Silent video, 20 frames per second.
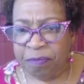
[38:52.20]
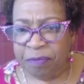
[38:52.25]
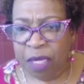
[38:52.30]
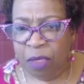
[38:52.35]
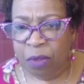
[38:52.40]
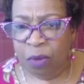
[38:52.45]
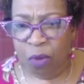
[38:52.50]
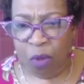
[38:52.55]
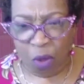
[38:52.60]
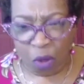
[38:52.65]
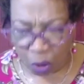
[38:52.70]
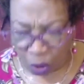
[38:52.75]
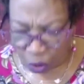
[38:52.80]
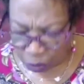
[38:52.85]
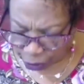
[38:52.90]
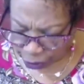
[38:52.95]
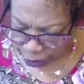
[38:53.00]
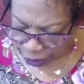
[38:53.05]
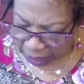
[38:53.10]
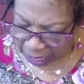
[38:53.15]
Woo,
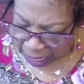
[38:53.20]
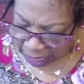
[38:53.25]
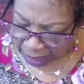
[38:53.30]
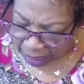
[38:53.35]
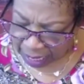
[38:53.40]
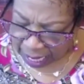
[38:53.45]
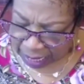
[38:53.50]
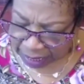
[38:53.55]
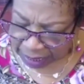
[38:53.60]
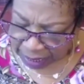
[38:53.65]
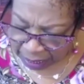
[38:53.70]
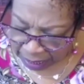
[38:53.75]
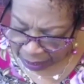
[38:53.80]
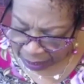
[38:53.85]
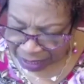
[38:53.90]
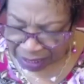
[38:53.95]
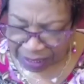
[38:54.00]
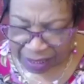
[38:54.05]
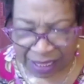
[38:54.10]
shakandanamas.